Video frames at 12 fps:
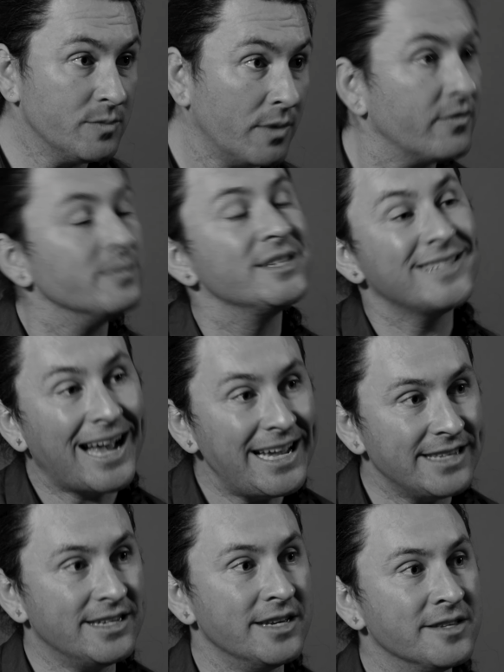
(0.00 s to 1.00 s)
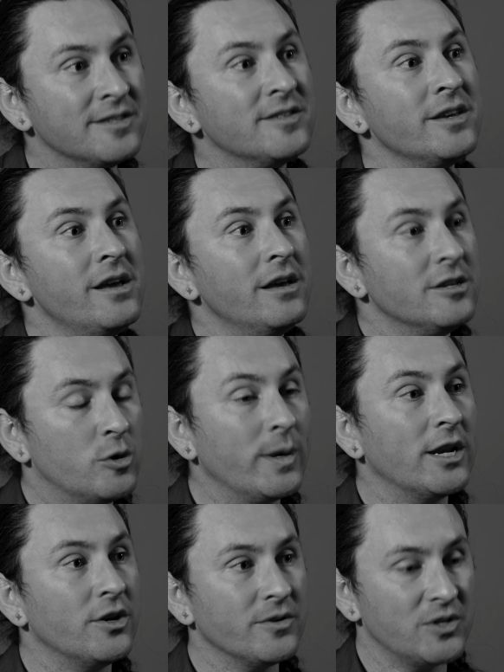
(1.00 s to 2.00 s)
but from scientists, so we
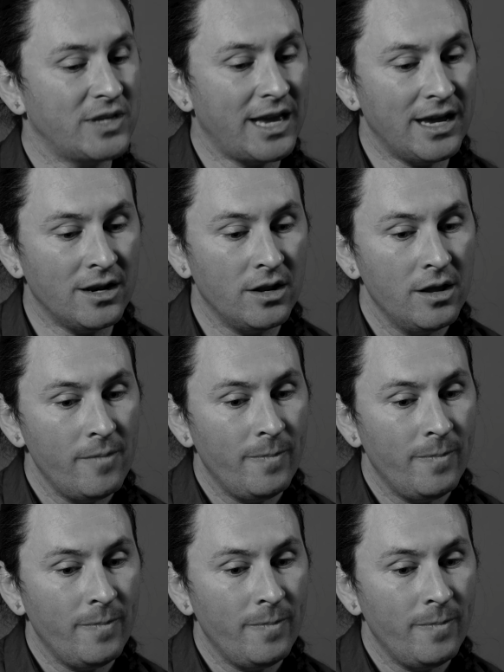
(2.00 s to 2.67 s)
can understand